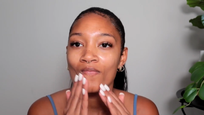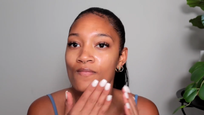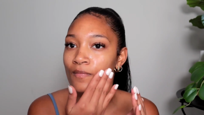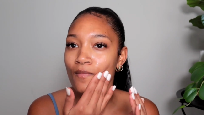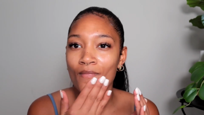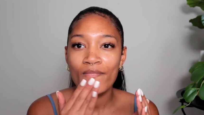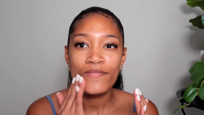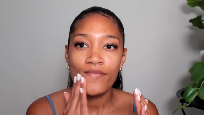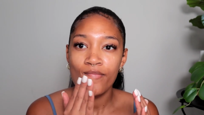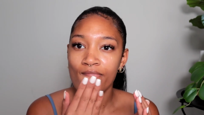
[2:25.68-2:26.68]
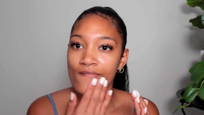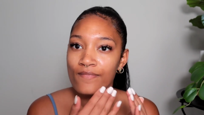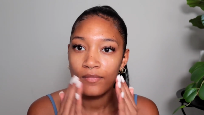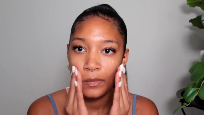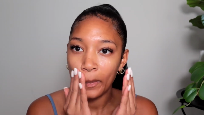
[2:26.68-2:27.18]

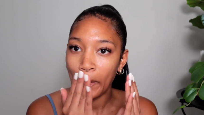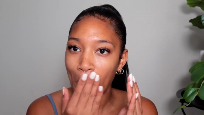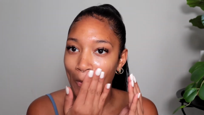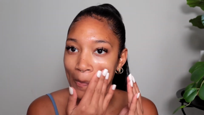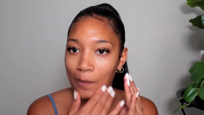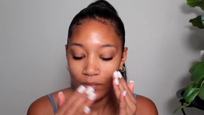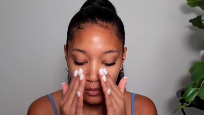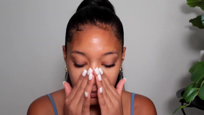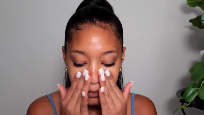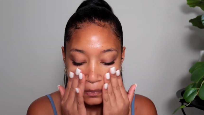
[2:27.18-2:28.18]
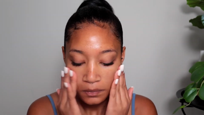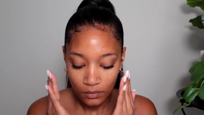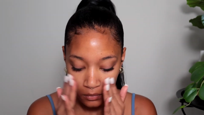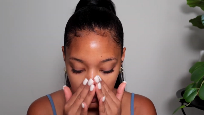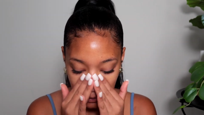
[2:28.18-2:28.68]

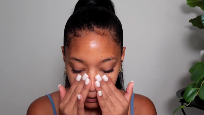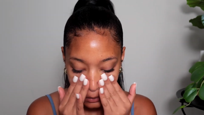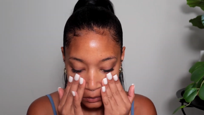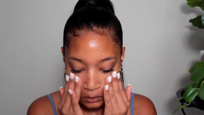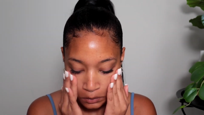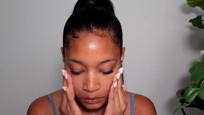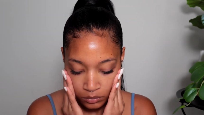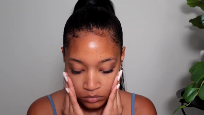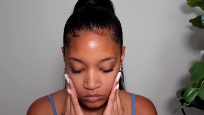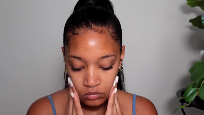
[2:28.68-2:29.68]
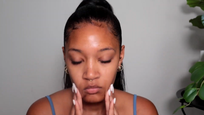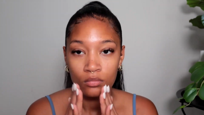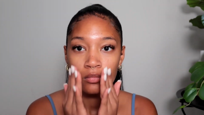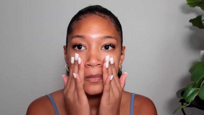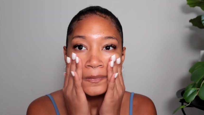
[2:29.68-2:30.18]

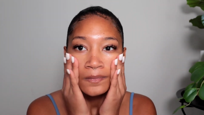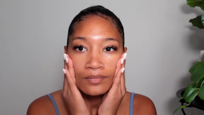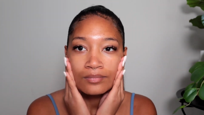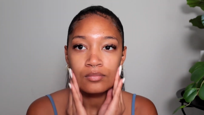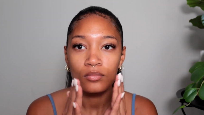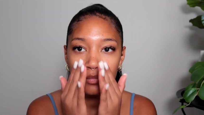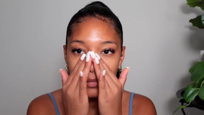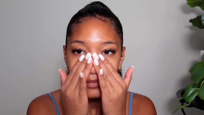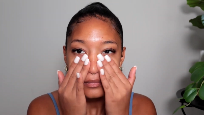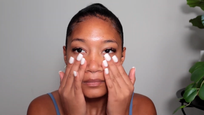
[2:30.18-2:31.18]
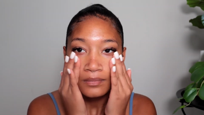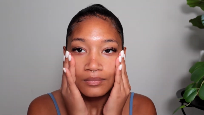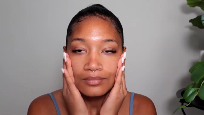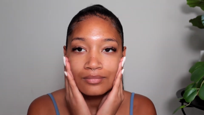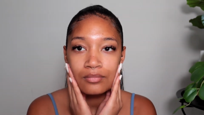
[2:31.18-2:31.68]

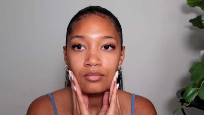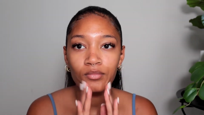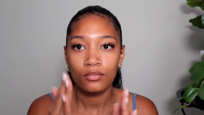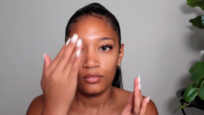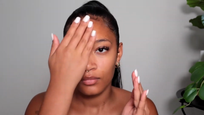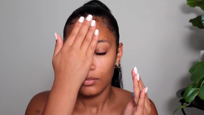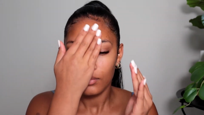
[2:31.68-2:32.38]
(silence)